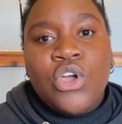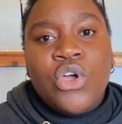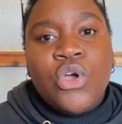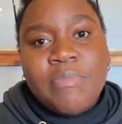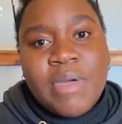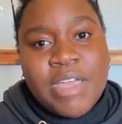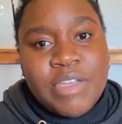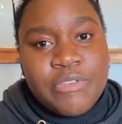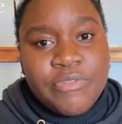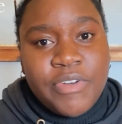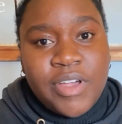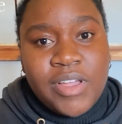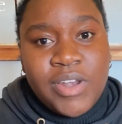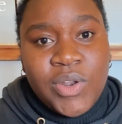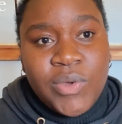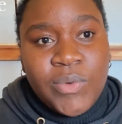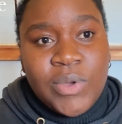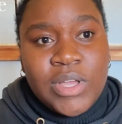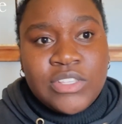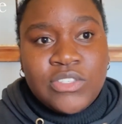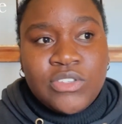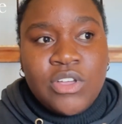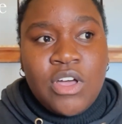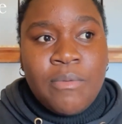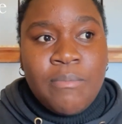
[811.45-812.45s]
My
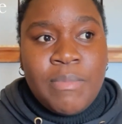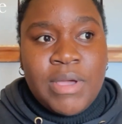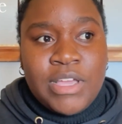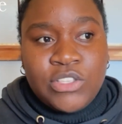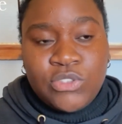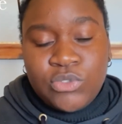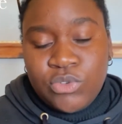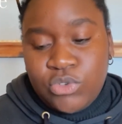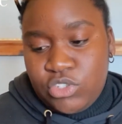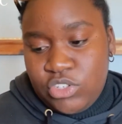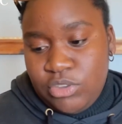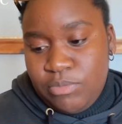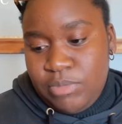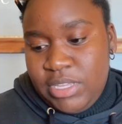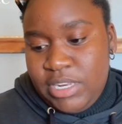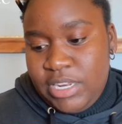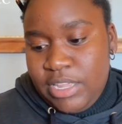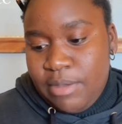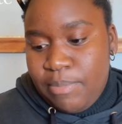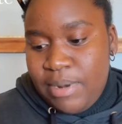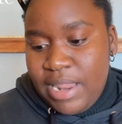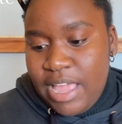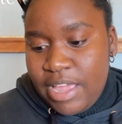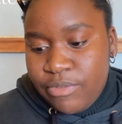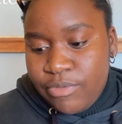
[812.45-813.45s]
followers on my social
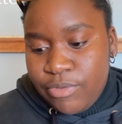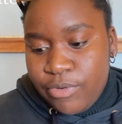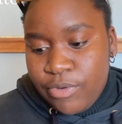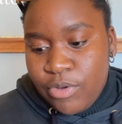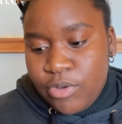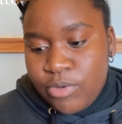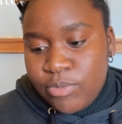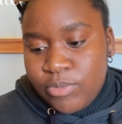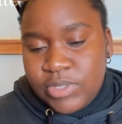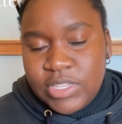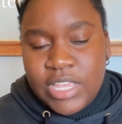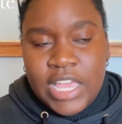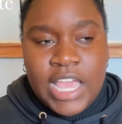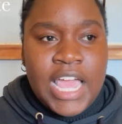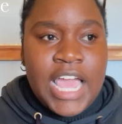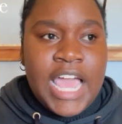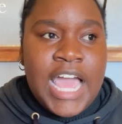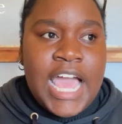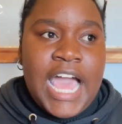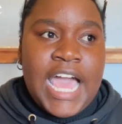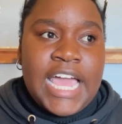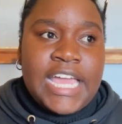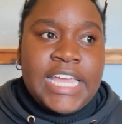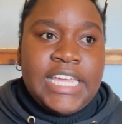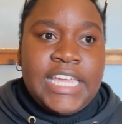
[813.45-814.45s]
media platforms,
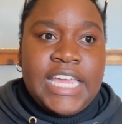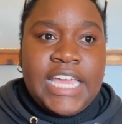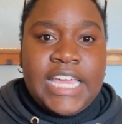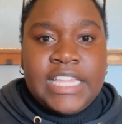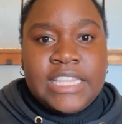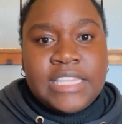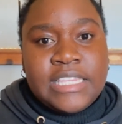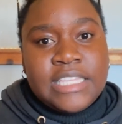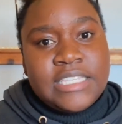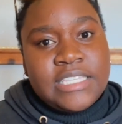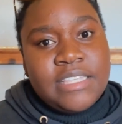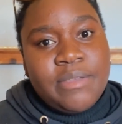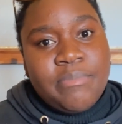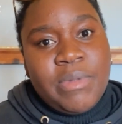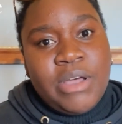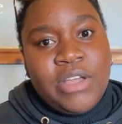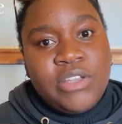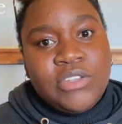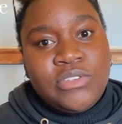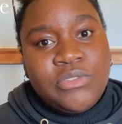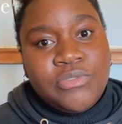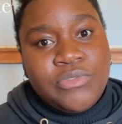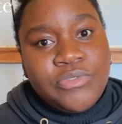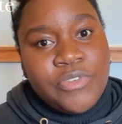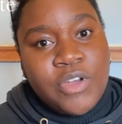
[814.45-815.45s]
I gain this
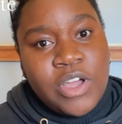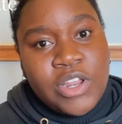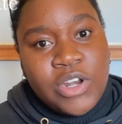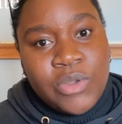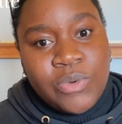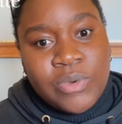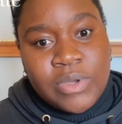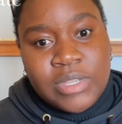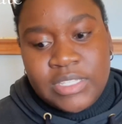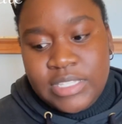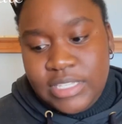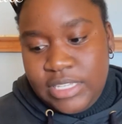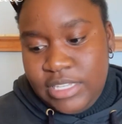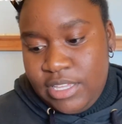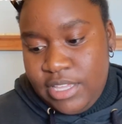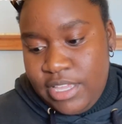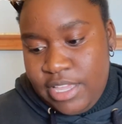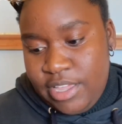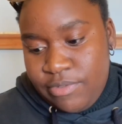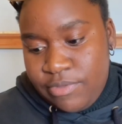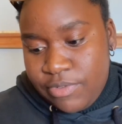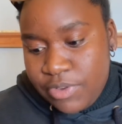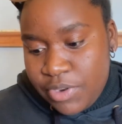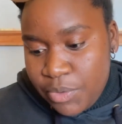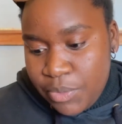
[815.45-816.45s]
amount of followers
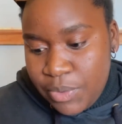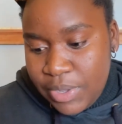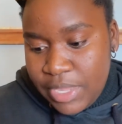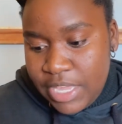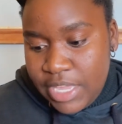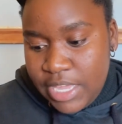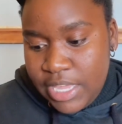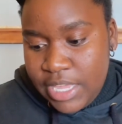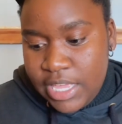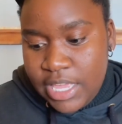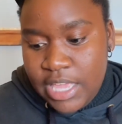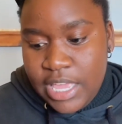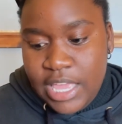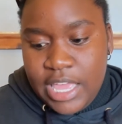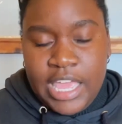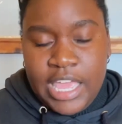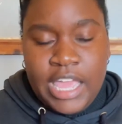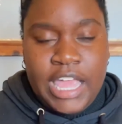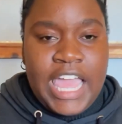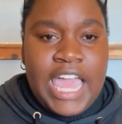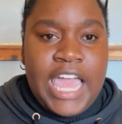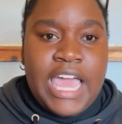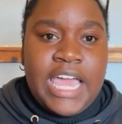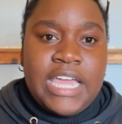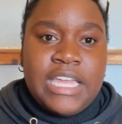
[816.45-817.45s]
every week,
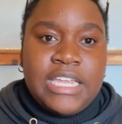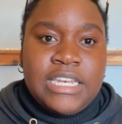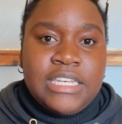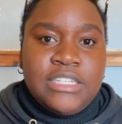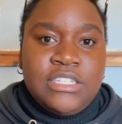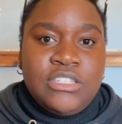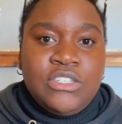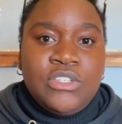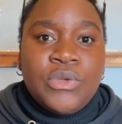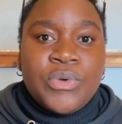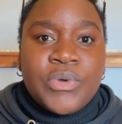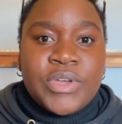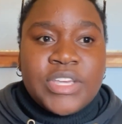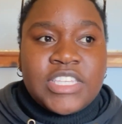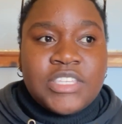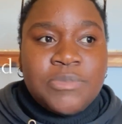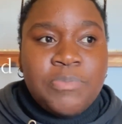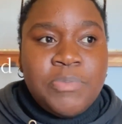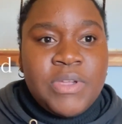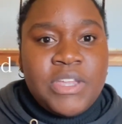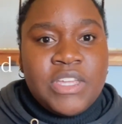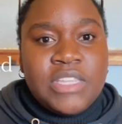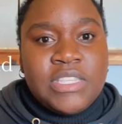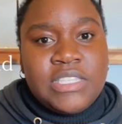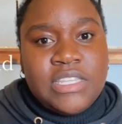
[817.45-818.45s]
and your
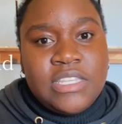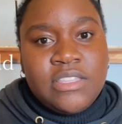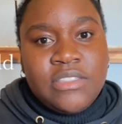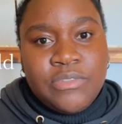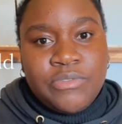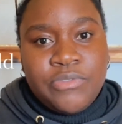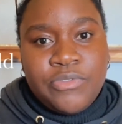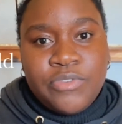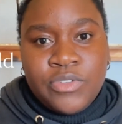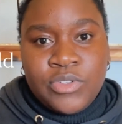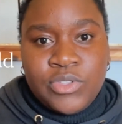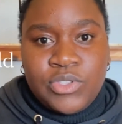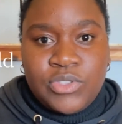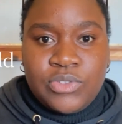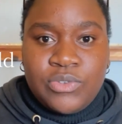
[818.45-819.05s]
experience in the field.